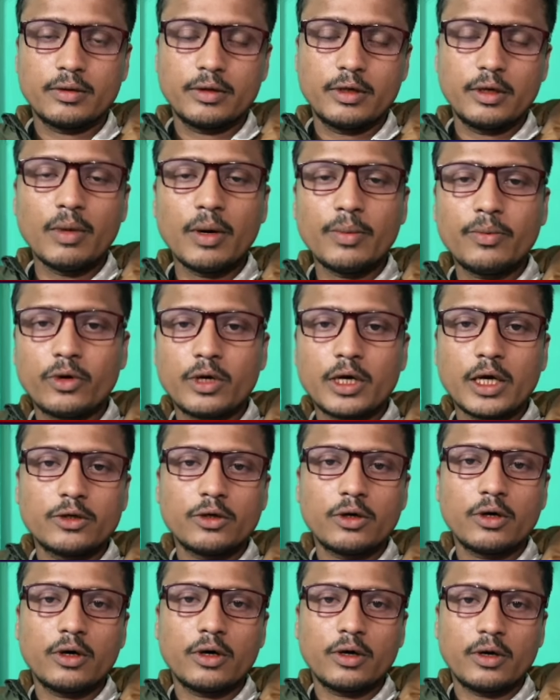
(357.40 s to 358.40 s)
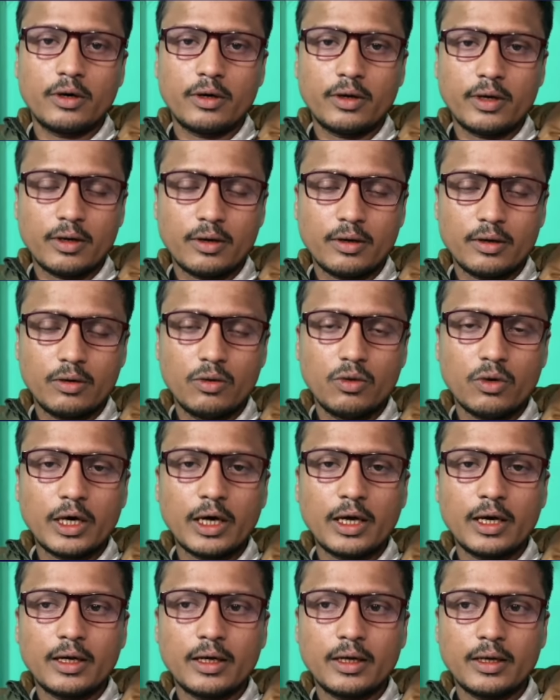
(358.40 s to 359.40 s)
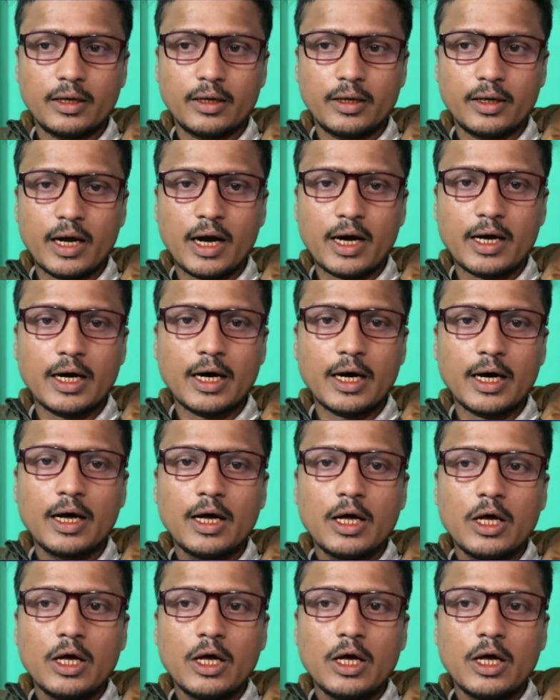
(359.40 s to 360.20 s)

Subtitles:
Dimapur ka jo local naga